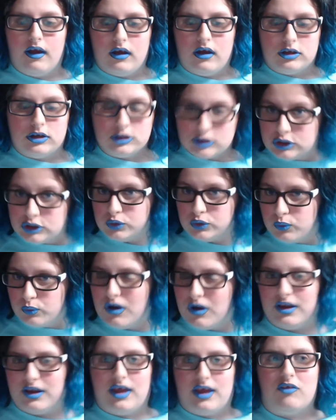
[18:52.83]
do
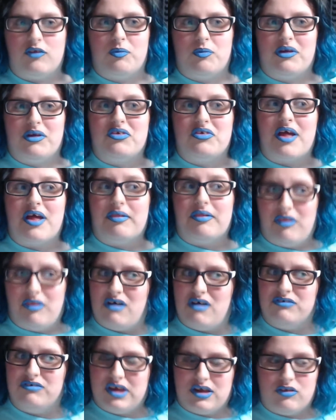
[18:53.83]
want kids because I
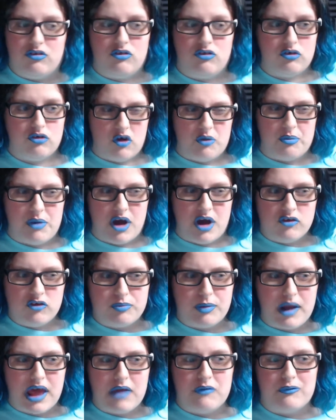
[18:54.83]
love kids so much,
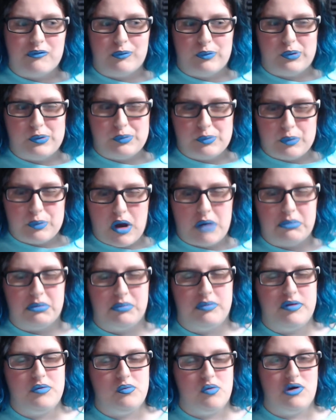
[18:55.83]
but I would
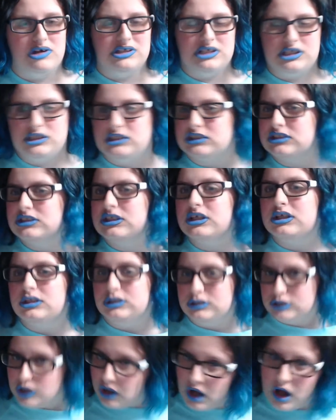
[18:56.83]
probably want to just
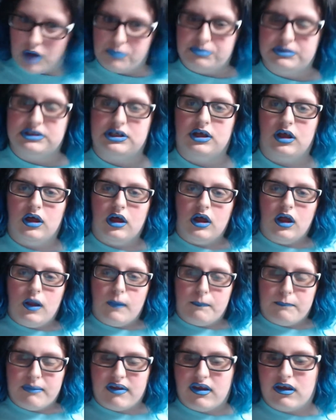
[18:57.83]
adopt,
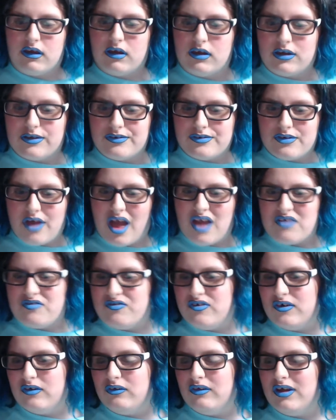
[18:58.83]
because I
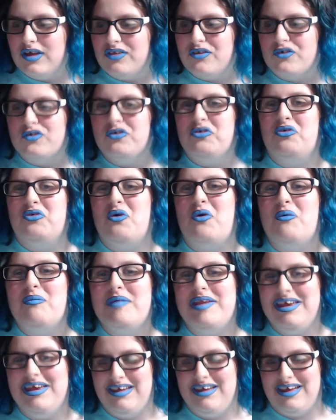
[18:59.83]
feel like there's so
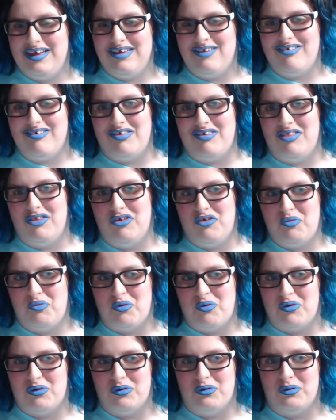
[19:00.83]
many kids in this
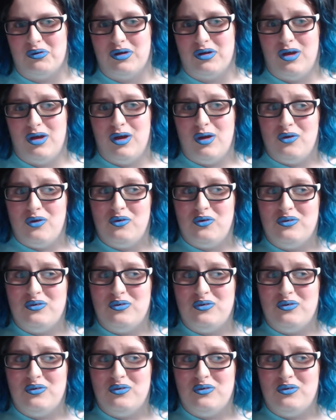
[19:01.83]
world who